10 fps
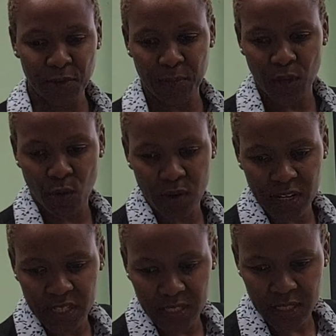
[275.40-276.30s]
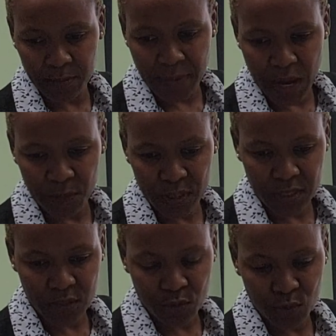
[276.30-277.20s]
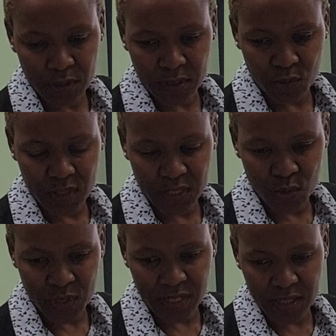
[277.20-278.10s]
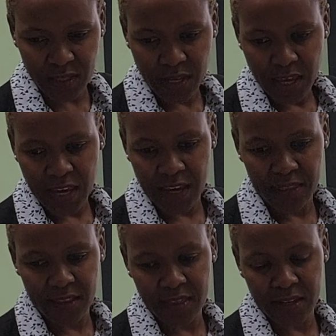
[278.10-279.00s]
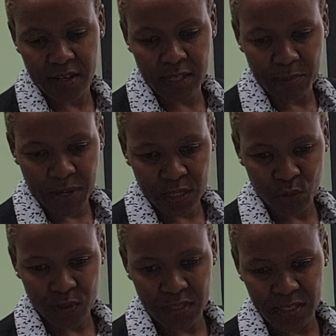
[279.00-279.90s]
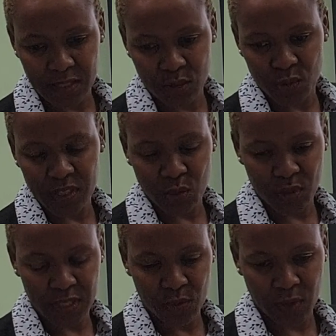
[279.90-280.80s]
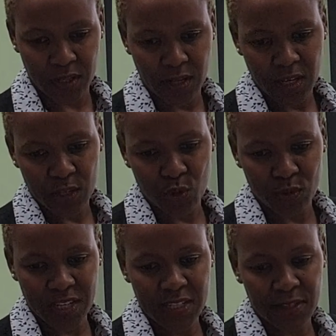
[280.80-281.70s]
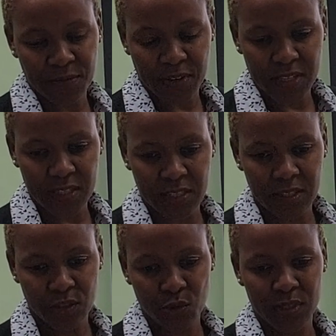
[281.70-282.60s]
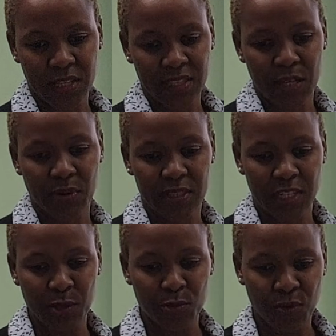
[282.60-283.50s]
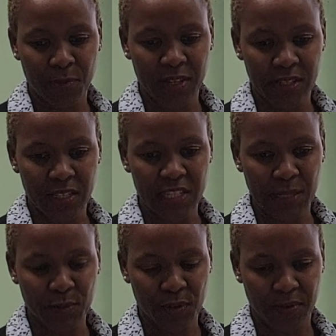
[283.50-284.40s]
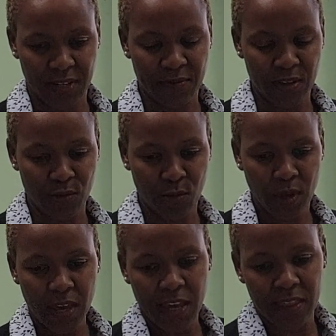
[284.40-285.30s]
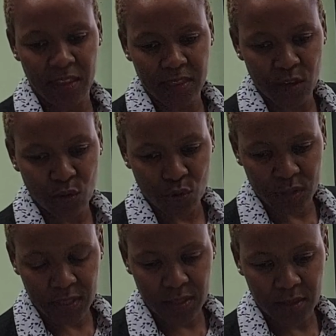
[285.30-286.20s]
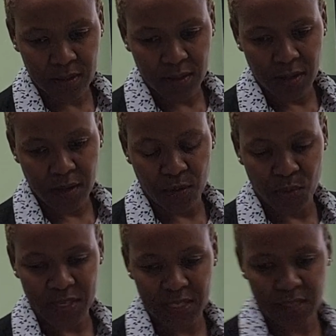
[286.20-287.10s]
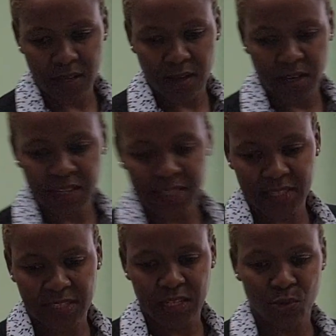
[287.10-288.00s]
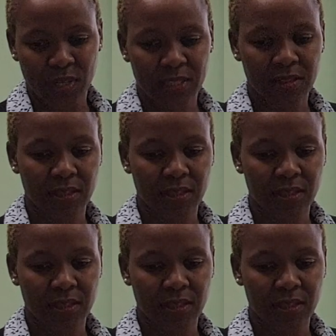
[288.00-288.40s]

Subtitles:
from the orange bar, which shows the 2020, and then the red bar shows that it's 2021. So that difference, it shows that there was an improvement in terms of revenue. And then the gross was, as I said, it was